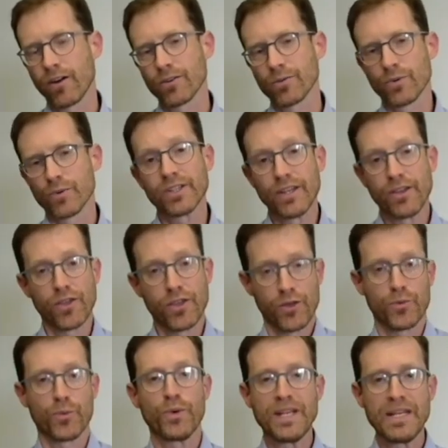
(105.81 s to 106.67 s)
are really
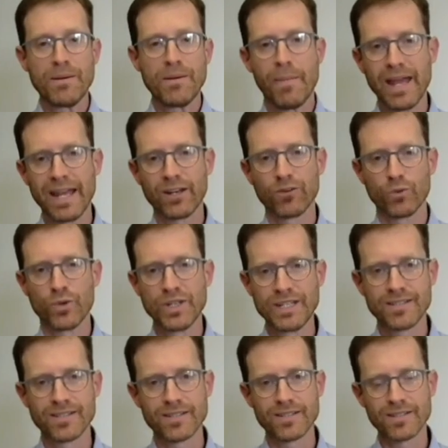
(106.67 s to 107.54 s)
three main
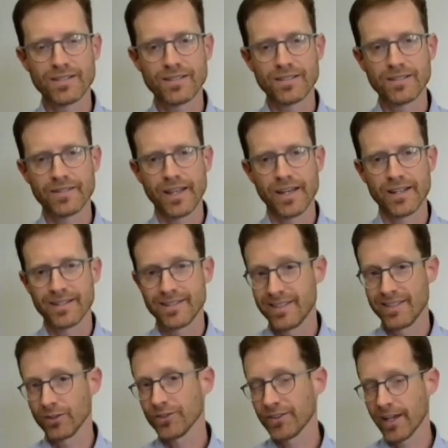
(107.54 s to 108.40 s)
reasons that a
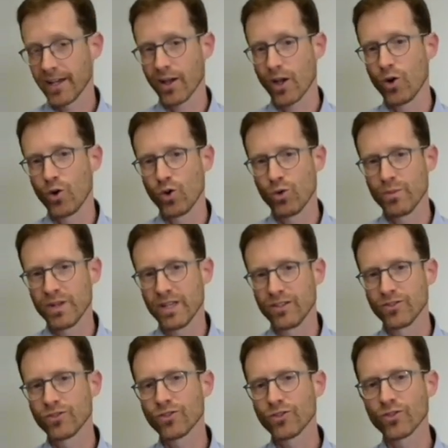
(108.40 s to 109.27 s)
Deltek home
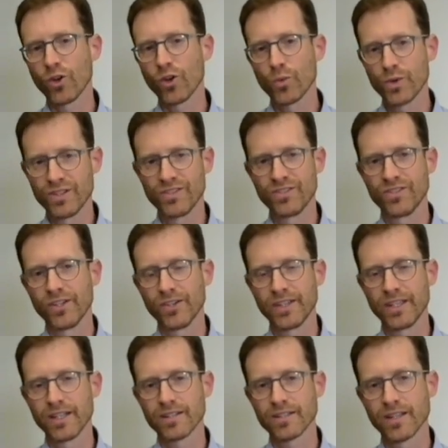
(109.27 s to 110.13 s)
is so
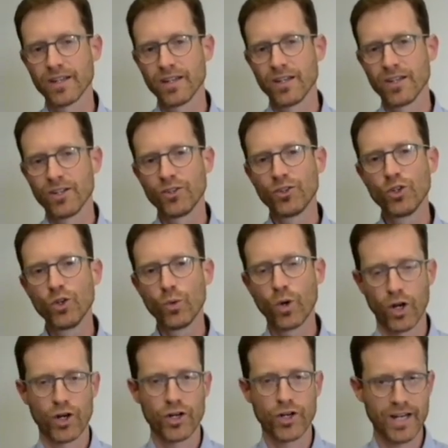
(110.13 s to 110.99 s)
resilient
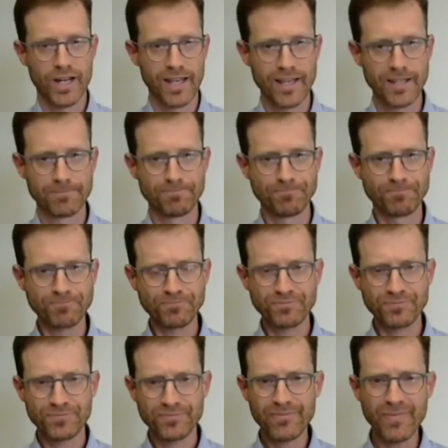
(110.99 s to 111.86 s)
to a hurricane.
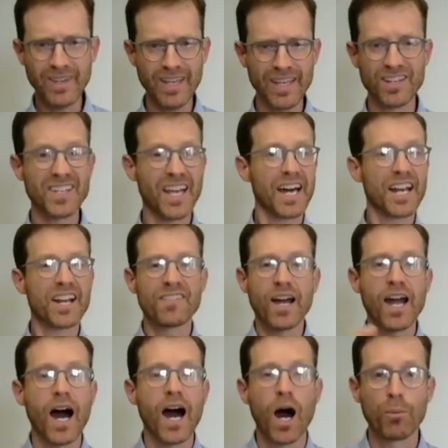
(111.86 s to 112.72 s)
And it's kind of
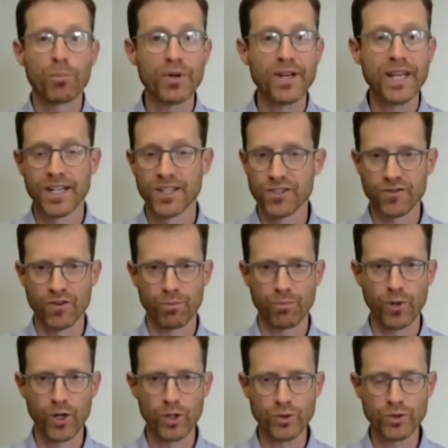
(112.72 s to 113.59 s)
a comprehensive
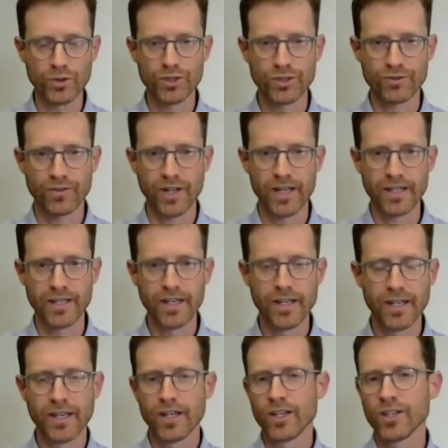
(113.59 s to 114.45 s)
approach, right?
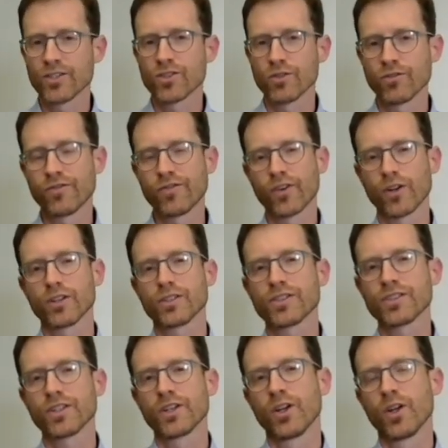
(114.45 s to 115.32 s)
So
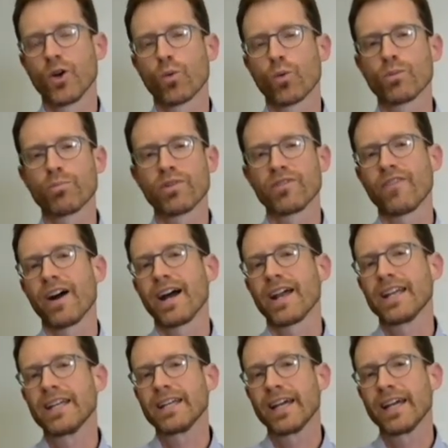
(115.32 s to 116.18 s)
first, we're
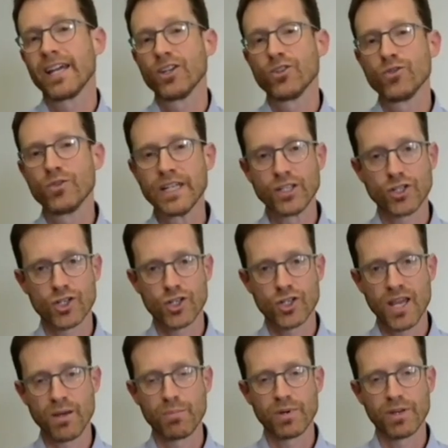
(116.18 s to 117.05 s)
providing a unique
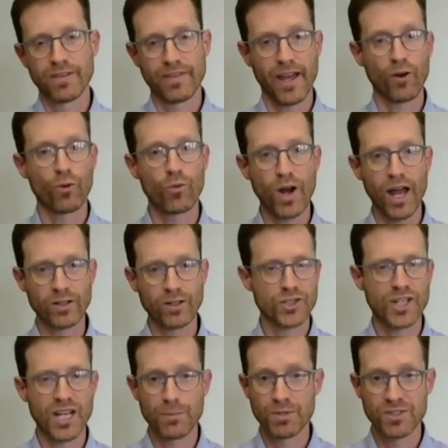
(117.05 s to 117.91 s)
shape, that
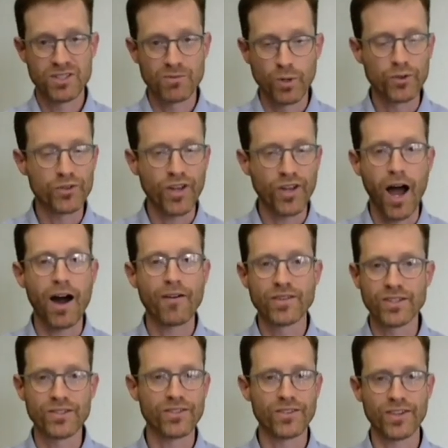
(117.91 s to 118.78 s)
round shape. It's the most
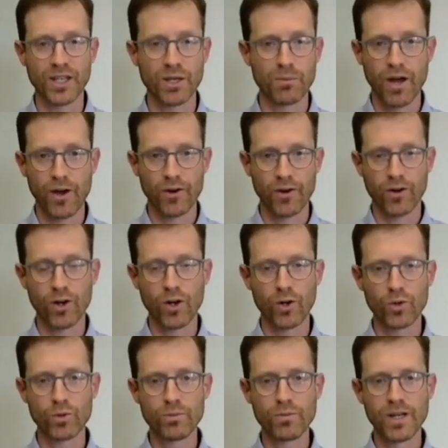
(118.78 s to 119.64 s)
obvious thing about our
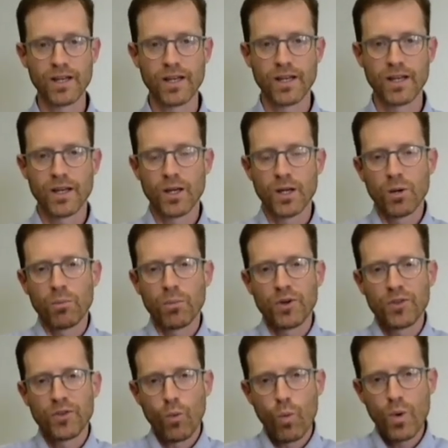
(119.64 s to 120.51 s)
home.
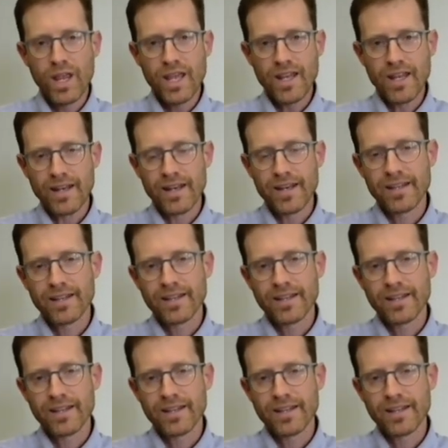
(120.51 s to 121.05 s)
But the wind